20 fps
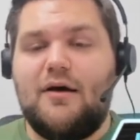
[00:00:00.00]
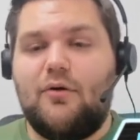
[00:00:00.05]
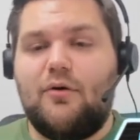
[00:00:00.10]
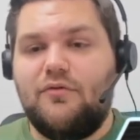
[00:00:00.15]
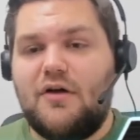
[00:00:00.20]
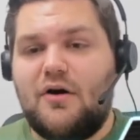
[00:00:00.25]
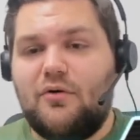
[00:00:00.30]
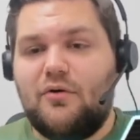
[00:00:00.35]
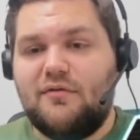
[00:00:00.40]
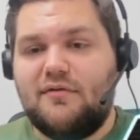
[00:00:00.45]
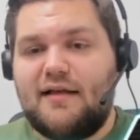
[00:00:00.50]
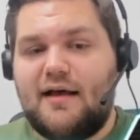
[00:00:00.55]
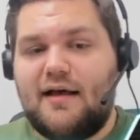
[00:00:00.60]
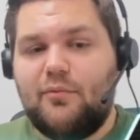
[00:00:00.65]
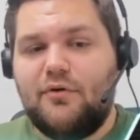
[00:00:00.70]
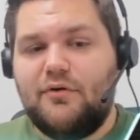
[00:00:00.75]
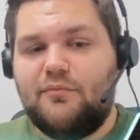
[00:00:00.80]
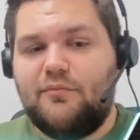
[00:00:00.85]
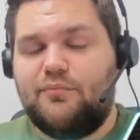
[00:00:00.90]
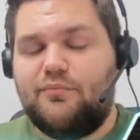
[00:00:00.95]
Those I
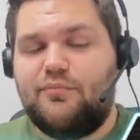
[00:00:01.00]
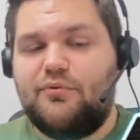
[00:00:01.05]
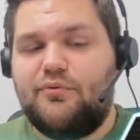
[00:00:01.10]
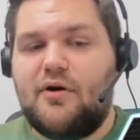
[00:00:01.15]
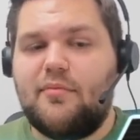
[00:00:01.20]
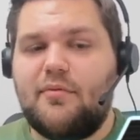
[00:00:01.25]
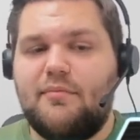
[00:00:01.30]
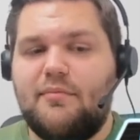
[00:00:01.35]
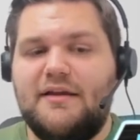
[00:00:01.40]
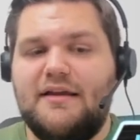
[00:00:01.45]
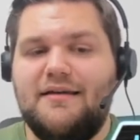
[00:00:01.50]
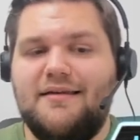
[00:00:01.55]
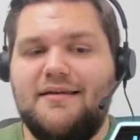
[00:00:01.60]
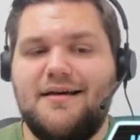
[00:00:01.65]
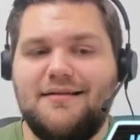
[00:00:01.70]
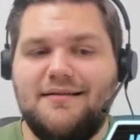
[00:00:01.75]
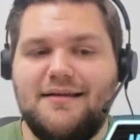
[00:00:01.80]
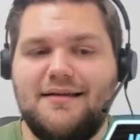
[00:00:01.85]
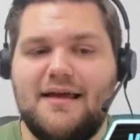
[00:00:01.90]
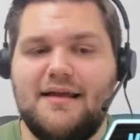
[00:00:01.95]
would probably
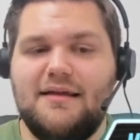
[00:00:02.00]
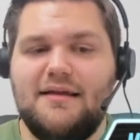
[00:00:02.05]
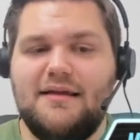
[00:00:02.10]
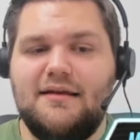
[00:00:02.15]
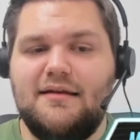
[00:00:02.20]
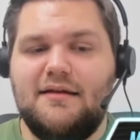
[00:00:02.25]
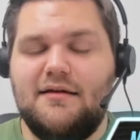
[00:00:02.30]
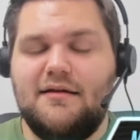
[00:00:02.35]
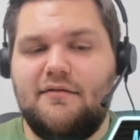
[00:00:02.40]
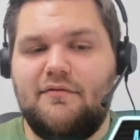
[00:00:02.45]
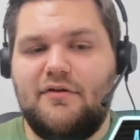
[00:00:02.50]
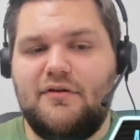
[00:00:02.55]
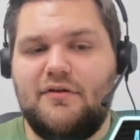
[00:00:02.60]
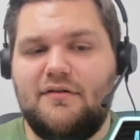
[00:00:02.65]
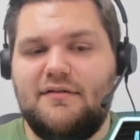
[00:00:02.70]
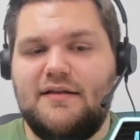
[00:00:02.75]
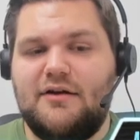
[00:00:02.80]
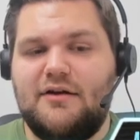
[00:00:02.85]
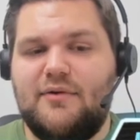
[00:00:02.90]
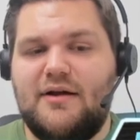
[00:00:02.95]
not get in here
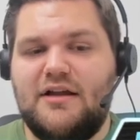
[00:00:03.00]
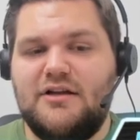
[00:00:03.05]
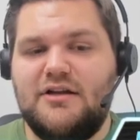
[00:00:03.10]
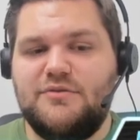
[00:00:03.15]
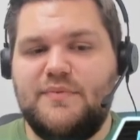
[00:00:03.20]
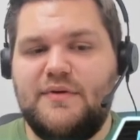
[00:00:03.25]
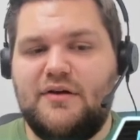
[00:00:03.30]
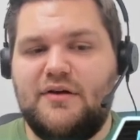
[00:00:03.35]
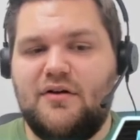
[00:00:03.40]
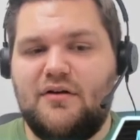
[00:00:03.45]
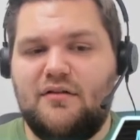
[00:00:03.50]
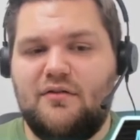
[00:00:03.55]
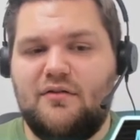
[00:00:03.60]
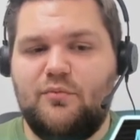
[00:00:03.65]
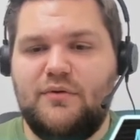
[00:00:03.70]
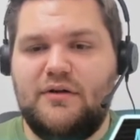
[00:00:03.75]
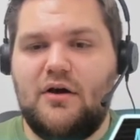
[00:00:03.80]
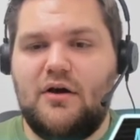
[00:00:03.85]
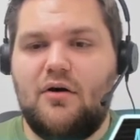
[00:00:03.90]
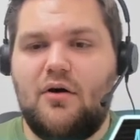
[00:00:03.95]
versus that range because
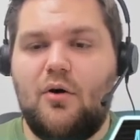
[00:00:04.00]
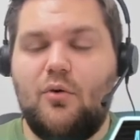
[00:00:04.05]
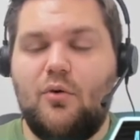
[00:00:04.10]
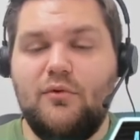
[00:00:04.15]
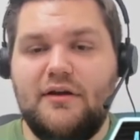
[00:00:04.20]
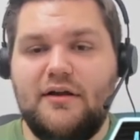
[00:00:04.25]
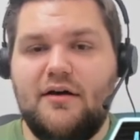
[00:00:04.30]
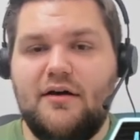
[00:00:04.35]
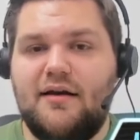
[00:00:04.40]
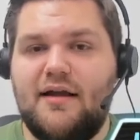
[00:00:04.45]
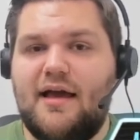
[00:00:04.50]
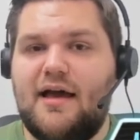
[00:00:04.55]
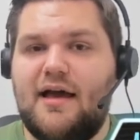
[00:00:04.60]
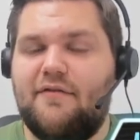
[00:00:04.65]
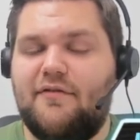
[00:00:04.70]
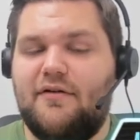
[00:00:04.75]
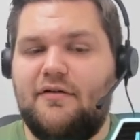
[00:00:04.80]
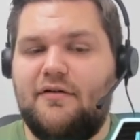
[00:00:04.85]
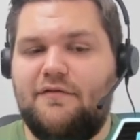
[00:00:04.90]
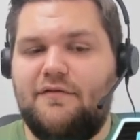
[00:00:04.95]
we only gonna
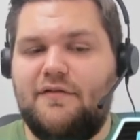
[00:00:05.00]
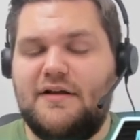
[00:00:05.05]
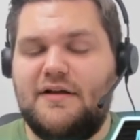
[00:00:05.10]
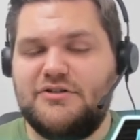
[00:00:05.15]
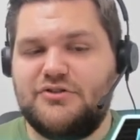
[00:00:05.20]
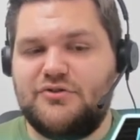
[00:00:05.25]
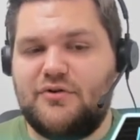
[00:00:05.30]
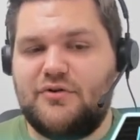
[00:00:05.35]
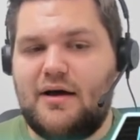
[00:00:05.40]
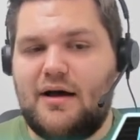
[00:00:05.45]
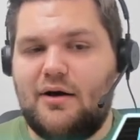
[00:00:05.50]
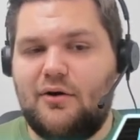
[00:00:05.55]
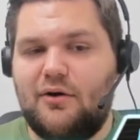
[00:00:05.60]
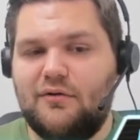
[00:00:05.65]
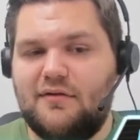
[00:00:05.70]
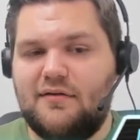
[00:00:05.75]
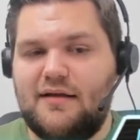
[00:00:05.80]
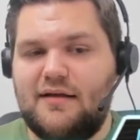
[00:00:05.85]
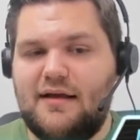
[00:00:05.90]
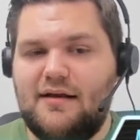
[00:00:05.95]
have our flush draw
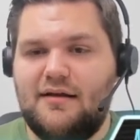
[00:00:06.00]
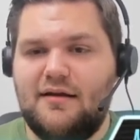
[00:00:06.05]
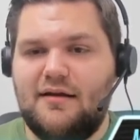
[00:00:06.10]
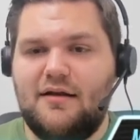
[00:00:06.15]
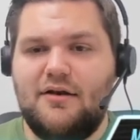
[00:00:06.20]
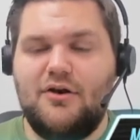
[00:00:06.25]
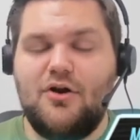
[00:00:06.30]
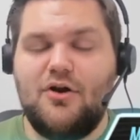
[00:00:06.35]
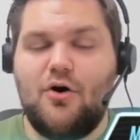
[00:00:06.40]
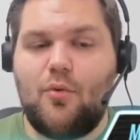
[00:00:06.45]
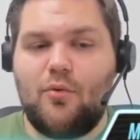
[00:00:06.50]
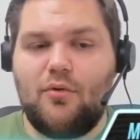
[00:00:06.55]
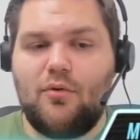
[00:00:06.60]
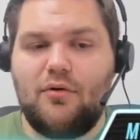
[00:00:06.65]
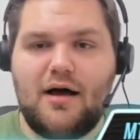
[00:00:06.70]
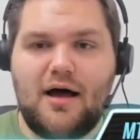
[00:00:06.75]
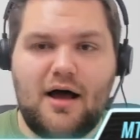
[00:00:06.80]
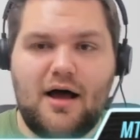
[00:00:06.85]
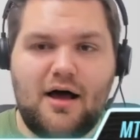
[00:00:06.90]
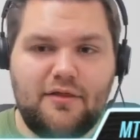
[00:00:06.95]
outs and no
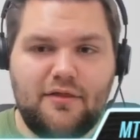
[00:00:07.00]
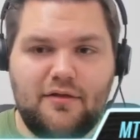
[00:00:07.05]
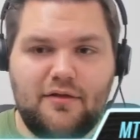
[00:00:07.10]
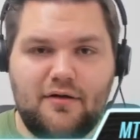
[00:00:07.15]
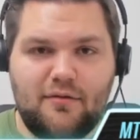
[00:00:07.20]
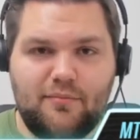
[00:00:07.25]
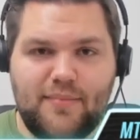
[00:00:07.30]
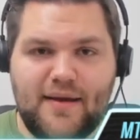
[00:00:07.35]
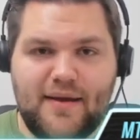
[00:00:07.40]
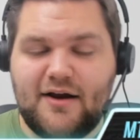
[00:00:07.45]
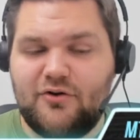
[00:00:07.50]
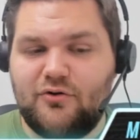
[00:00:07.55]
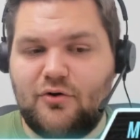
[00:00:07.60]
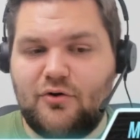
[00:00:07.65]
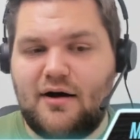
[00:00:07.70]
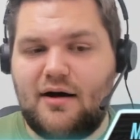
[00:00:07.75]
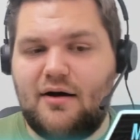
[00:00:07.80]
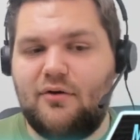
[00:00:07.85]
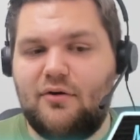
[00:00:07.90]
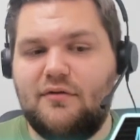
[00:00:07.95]
other
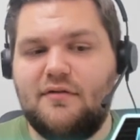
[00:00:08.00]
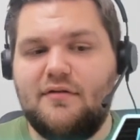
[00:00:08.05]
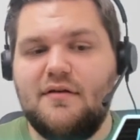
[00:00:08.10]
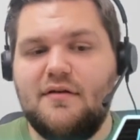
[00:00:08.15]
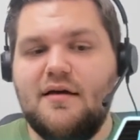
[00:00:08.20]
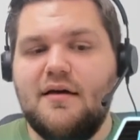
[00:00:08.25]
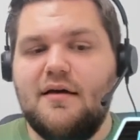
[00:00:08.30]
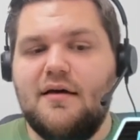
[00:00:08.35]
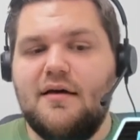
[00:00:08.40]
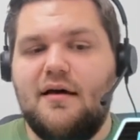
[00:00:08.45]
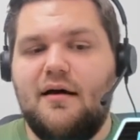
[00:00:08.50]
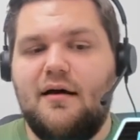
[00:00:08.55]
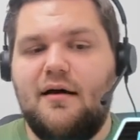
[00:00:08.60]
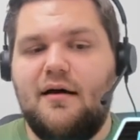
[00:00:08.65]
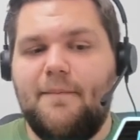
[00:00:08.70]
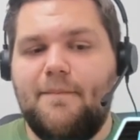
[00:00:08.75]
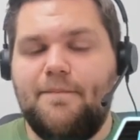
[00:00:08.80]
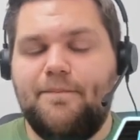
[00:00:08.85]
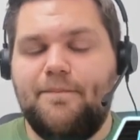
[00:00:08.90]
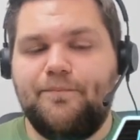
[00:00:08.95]
backdoor outs.
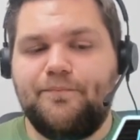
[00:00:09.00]
Um,